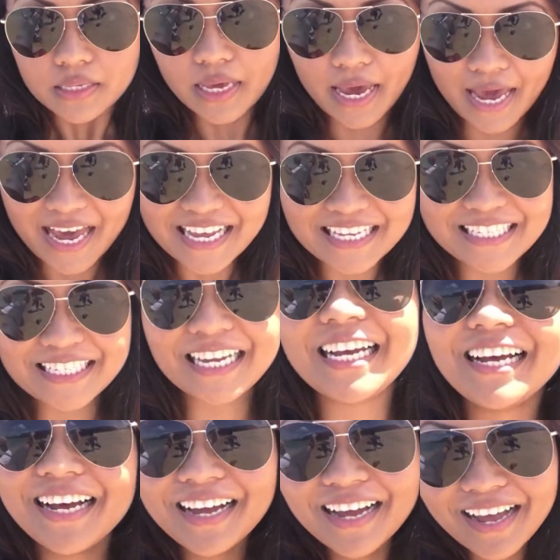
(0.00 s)
Yes!
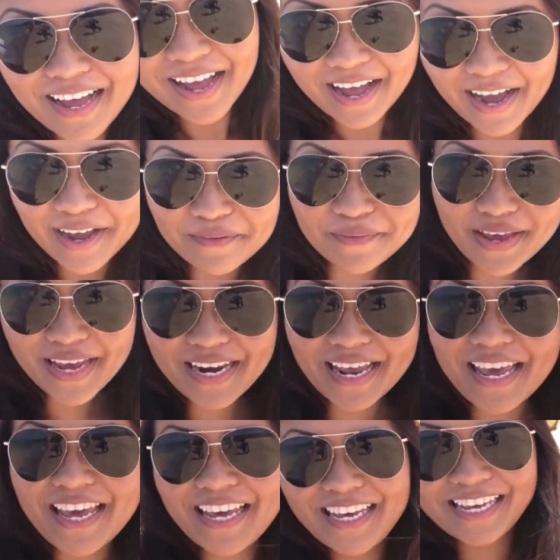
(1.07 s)
I made
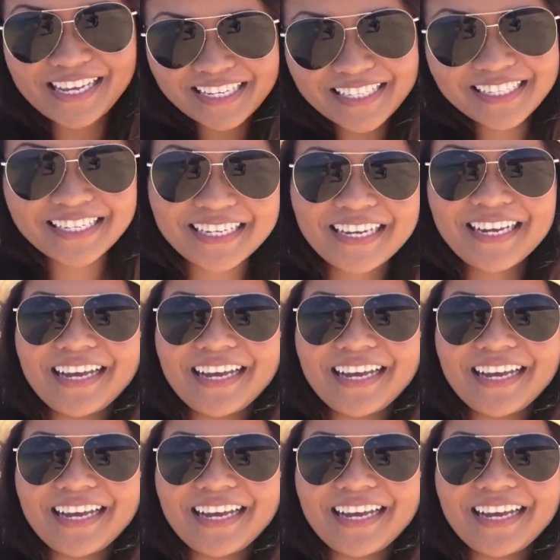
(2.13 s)
it!